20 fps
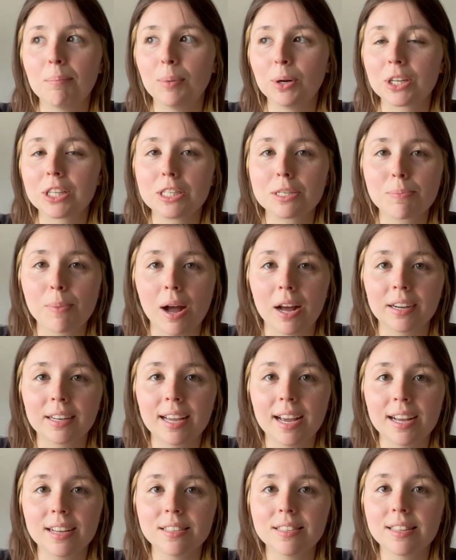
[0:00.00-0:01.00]
bookish
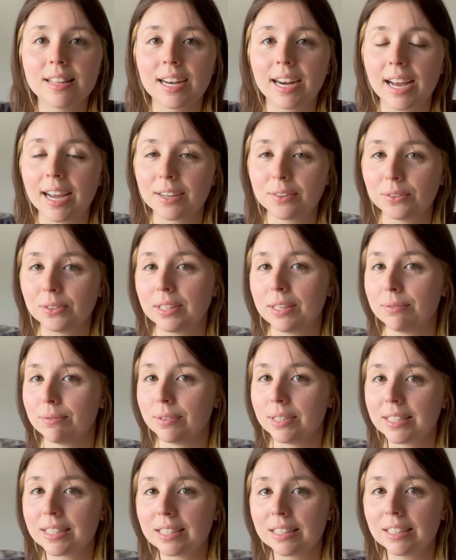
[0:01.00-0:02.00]
podcast that I only
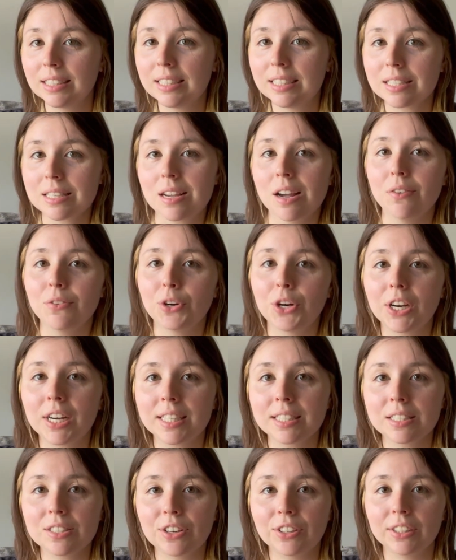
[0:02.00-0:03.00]
recently discovered
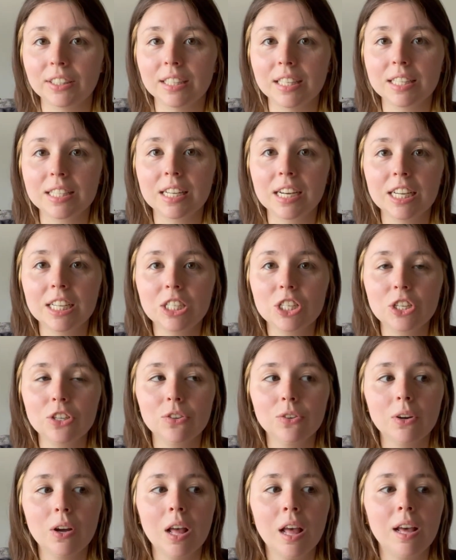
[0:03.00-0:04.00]
and started listening
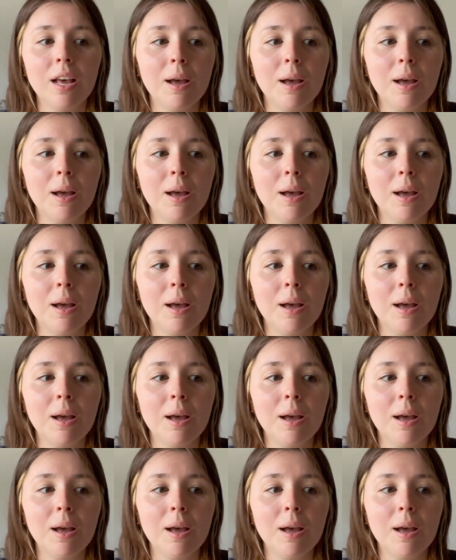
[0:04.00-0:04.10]
to.